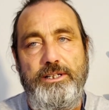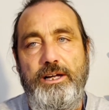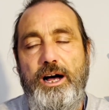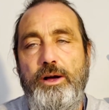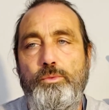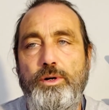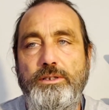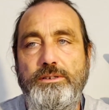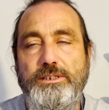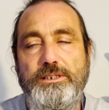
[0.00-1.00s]
I
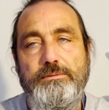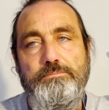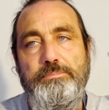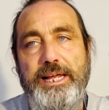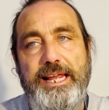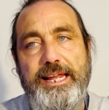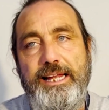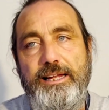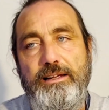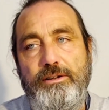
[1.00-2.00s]
wouldn't
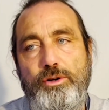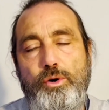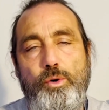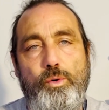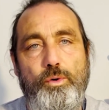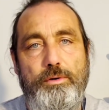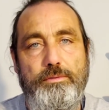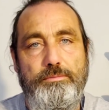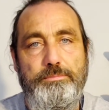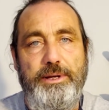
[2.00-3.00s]
be caught
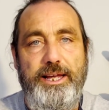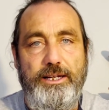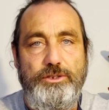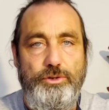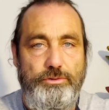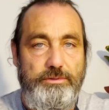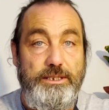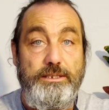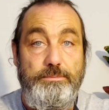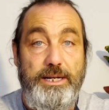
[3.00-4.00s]
being a
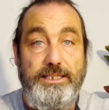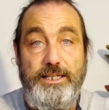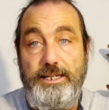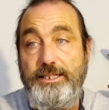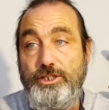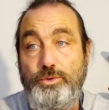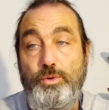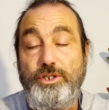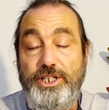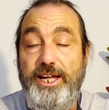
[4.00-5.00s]
tourist, basically, just
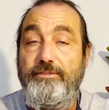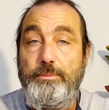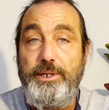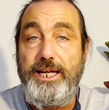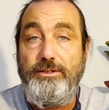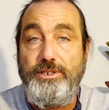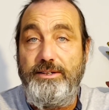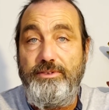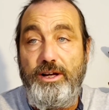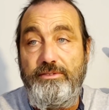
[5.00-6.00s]
watching everybody else
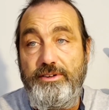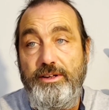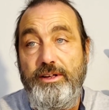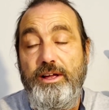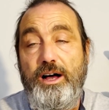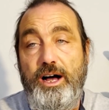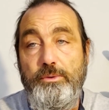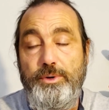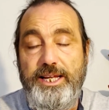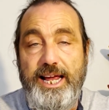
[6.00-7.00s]
live life. I
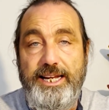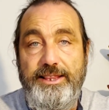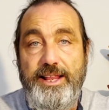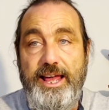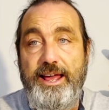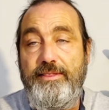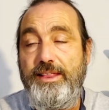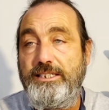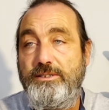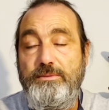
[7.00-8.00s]
would get in there.
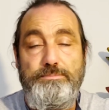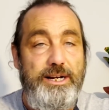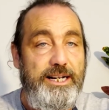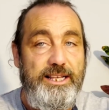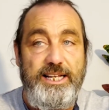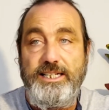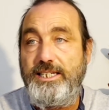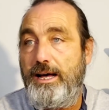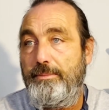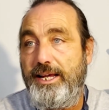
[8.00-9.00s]
There's plenty of things
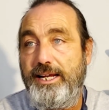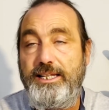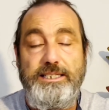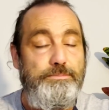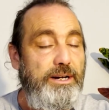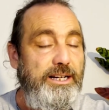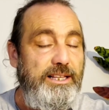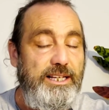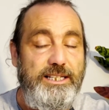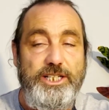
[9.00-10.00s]
coming in. There's plenty of
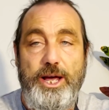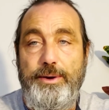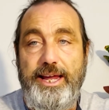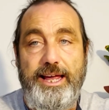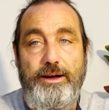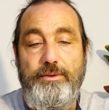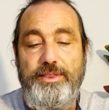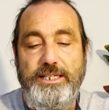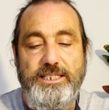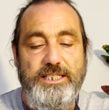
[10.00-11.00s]
things going out.
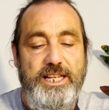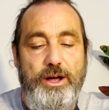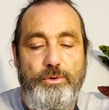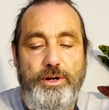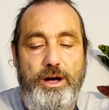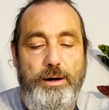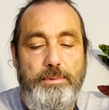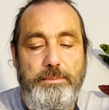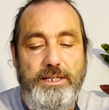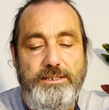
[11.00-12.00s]
This is the old
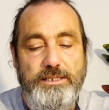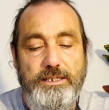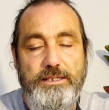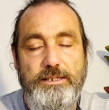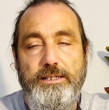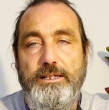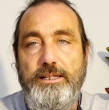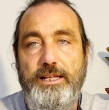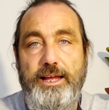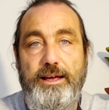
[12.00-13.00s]
harbour master,
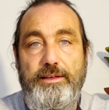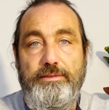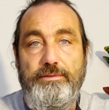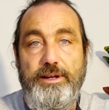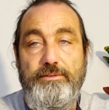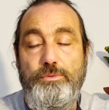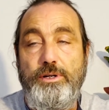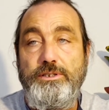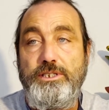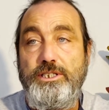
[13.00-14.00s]
the Three of
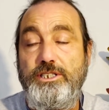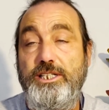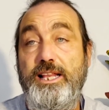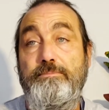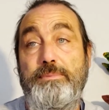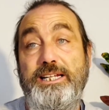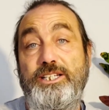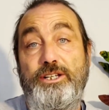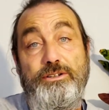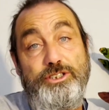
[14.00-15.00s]
Wands. So then
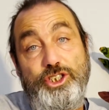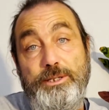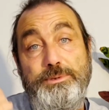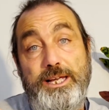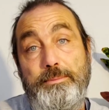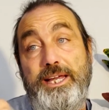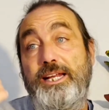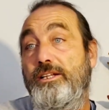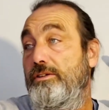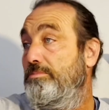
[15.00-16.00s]
basically you've got ships coming
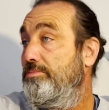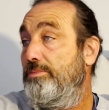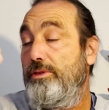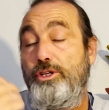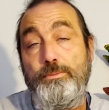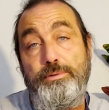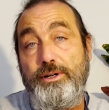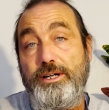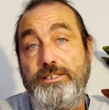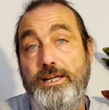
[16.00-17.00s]
in, new
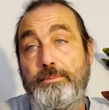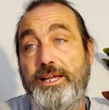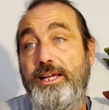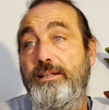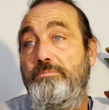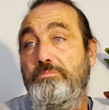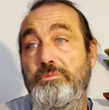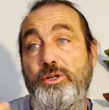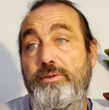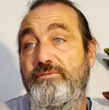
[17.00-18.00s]
products coming in,
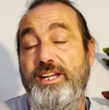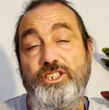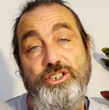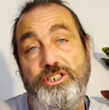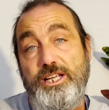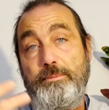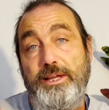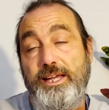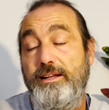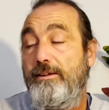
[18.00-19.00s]
new inventions
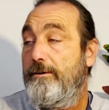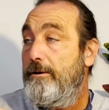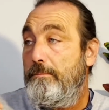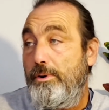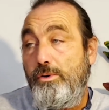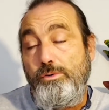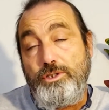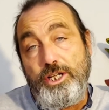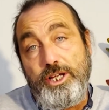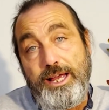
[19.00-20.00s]
coming in, but
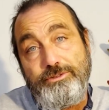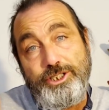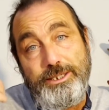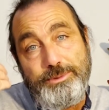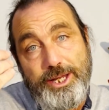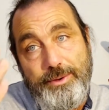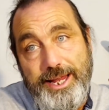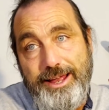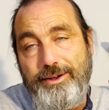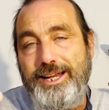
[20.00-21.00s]
also you have ships
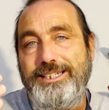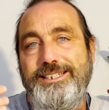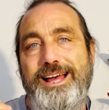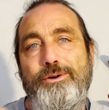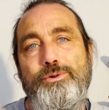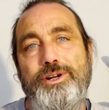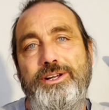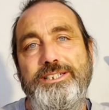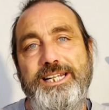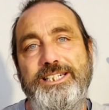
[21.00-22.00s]
going out, and it's that
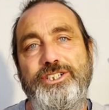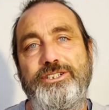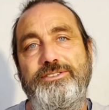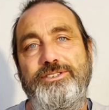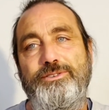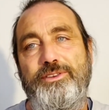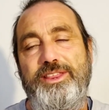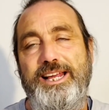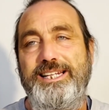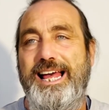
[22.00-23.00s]
organization and sort of
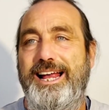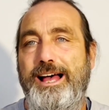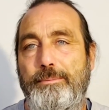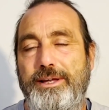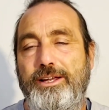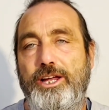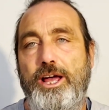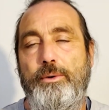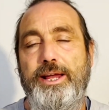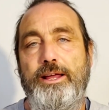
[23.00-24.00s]
thing, that coming and
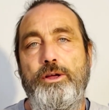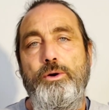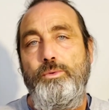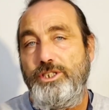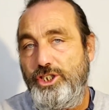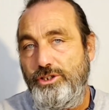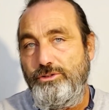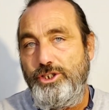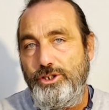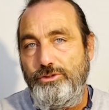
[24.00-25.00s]
going, which you
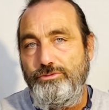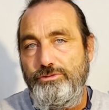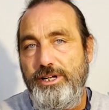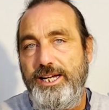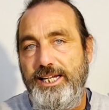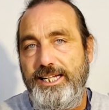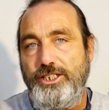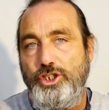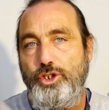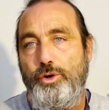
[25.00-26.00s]
do really
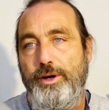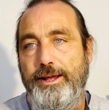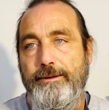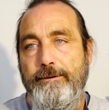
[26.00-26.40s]
enjoy.